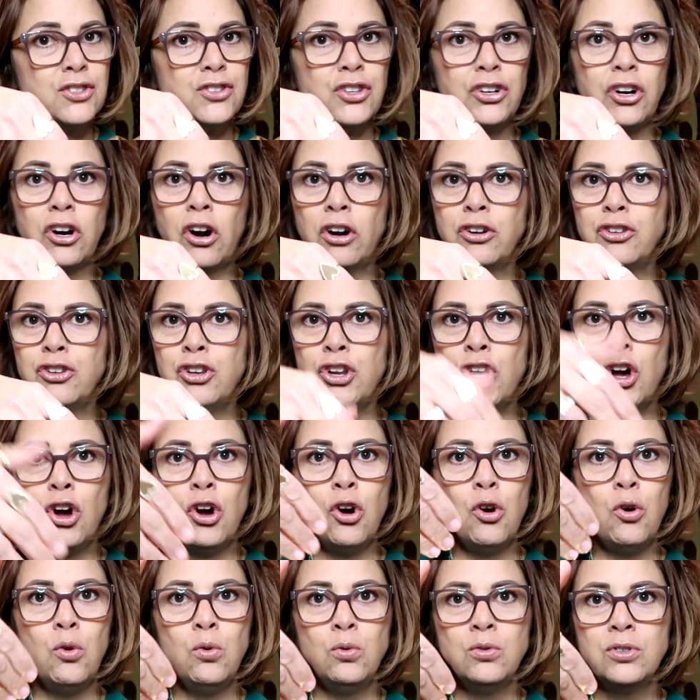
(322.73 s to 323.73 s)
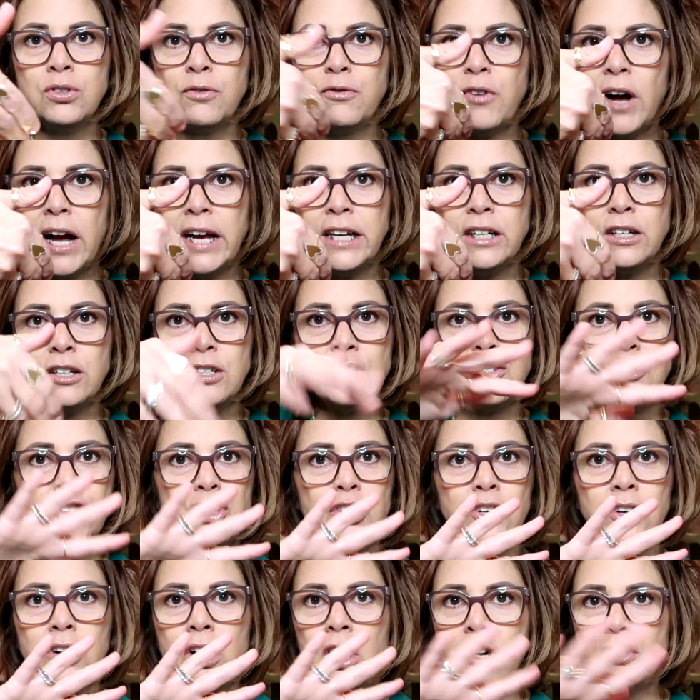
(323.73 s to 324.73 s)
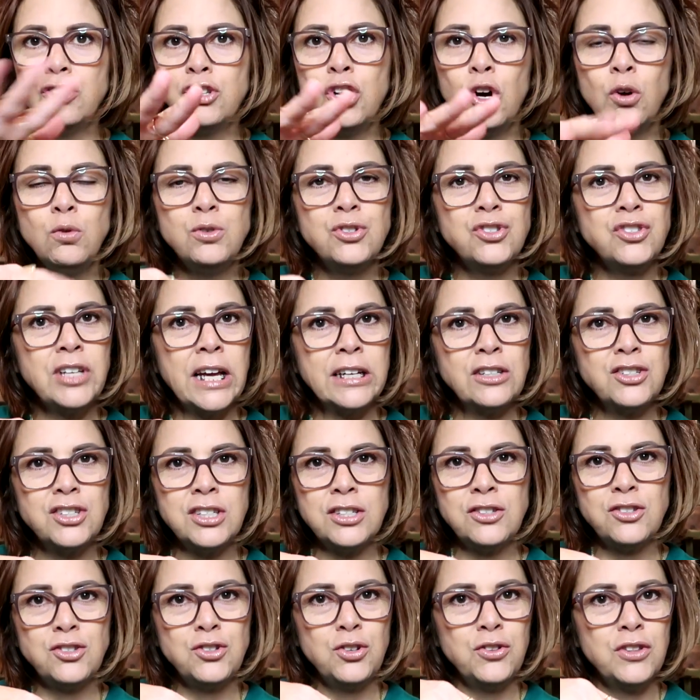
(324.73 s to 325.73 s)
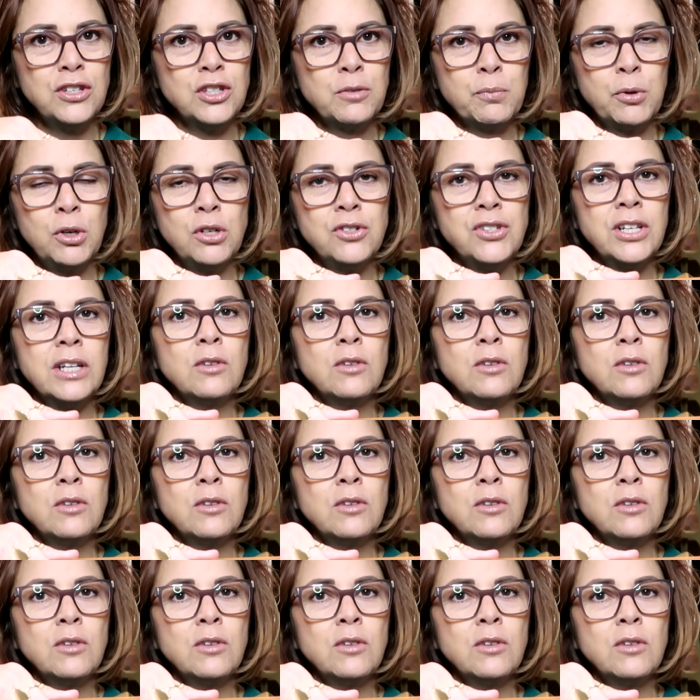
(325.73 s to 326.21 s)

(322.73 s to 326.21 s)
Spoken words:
there are no dividers, there are no sections to this purse.